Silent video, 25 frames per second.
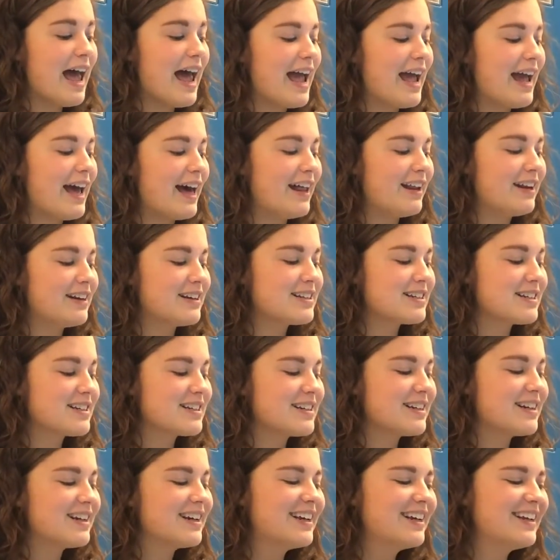And
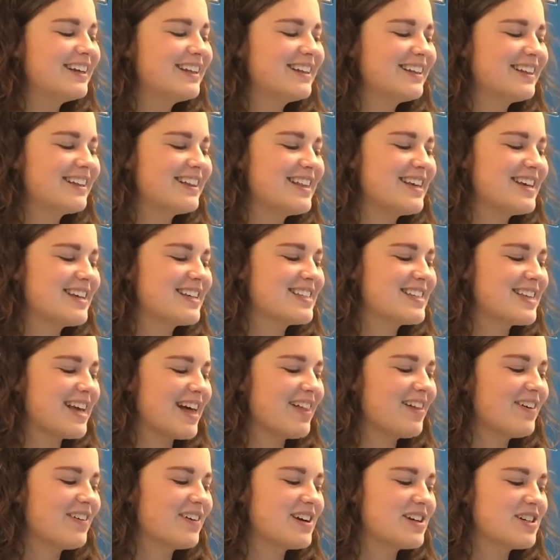the
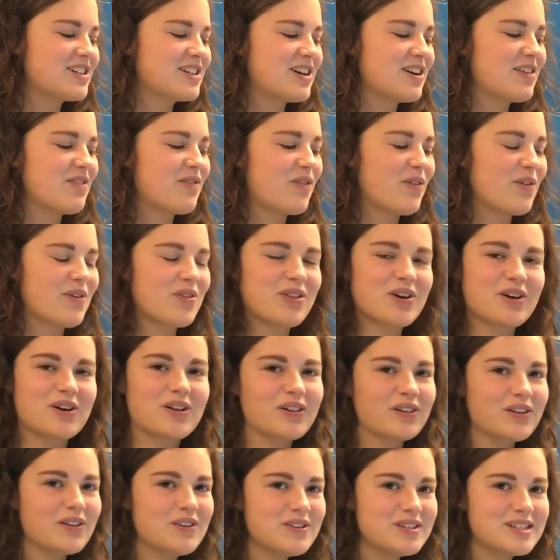acceleration for the
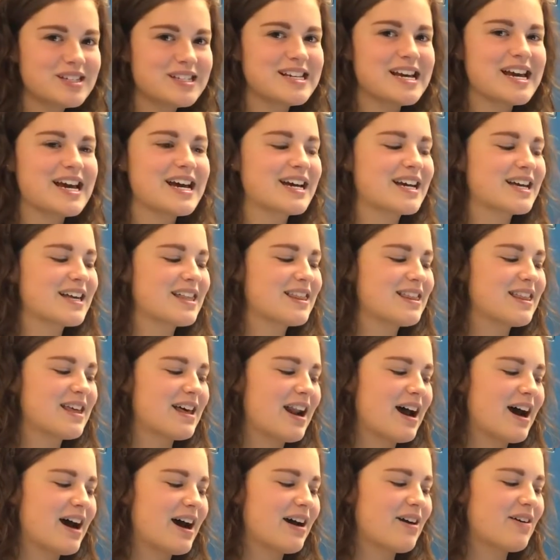glue stick
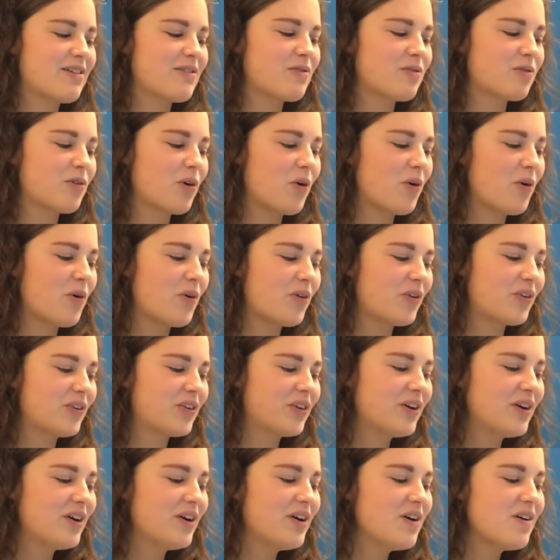that I rolled
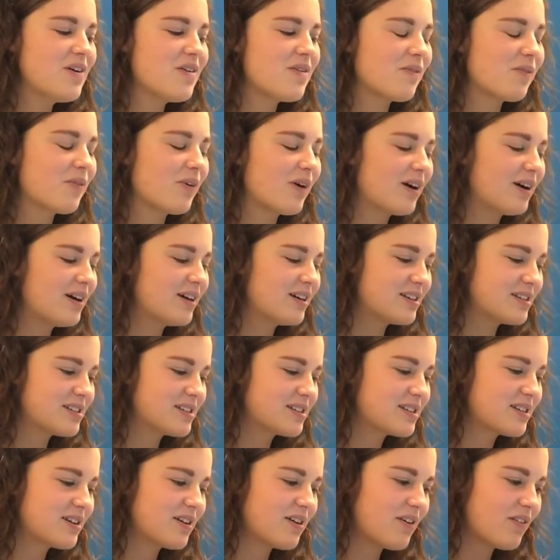
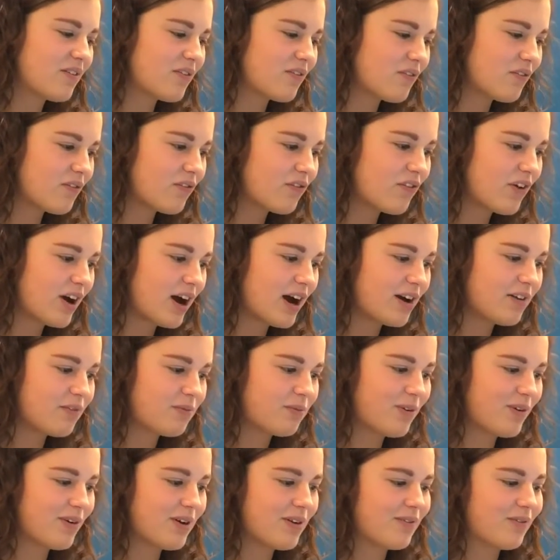was
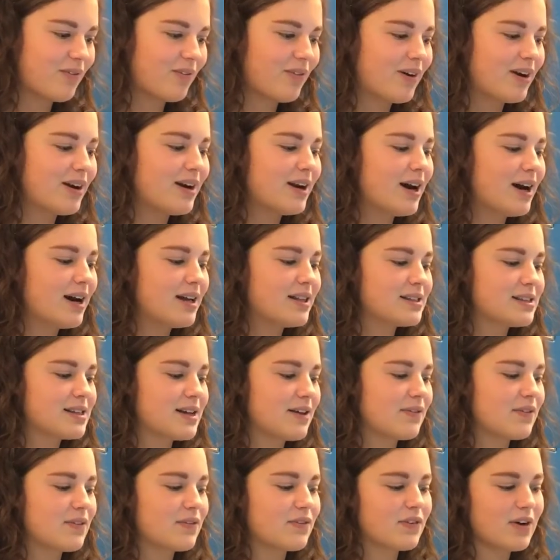
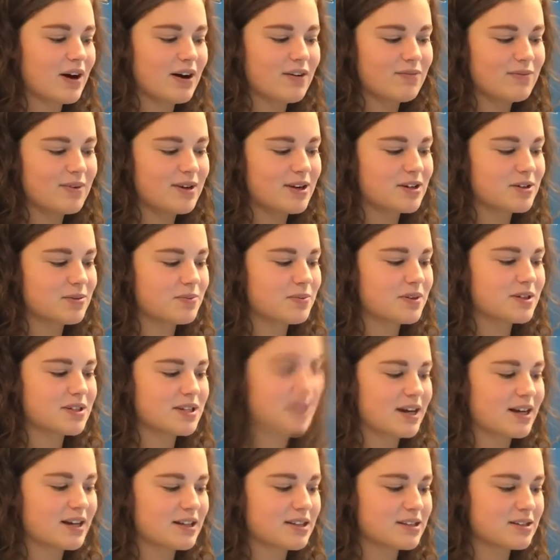5.1975 meters per
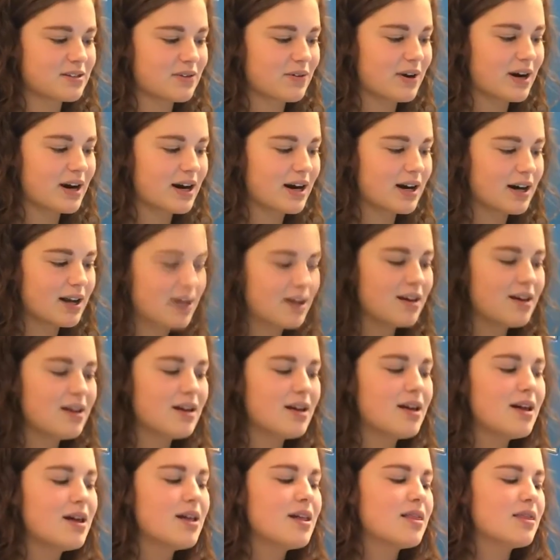second squared.
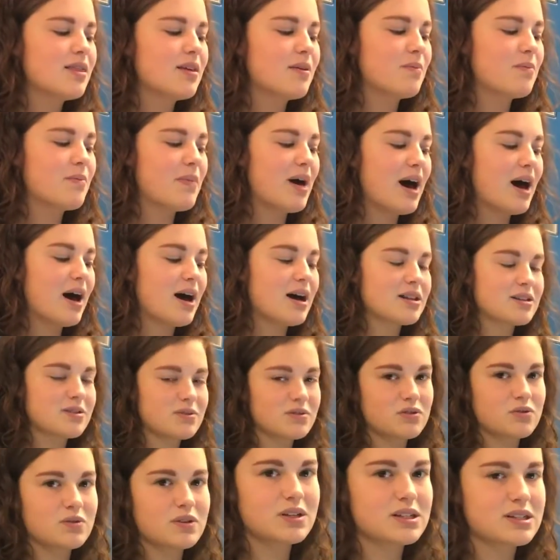The mass,
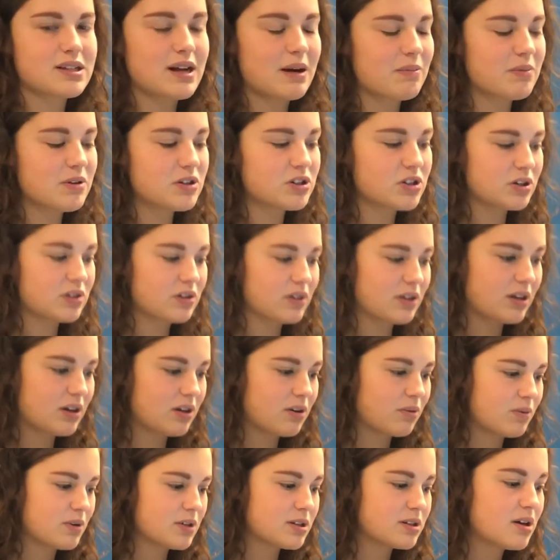which we established
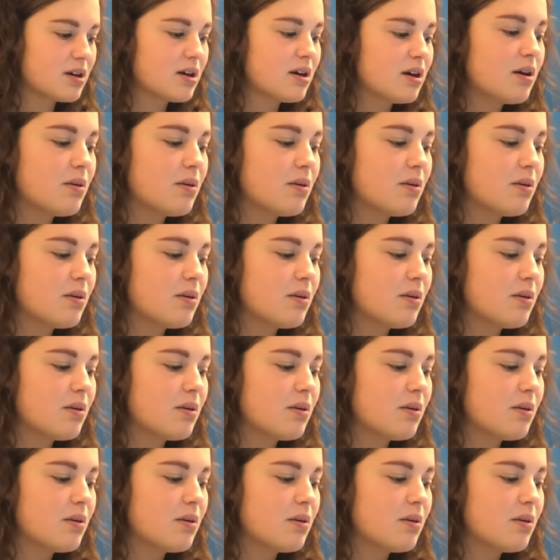earlier, was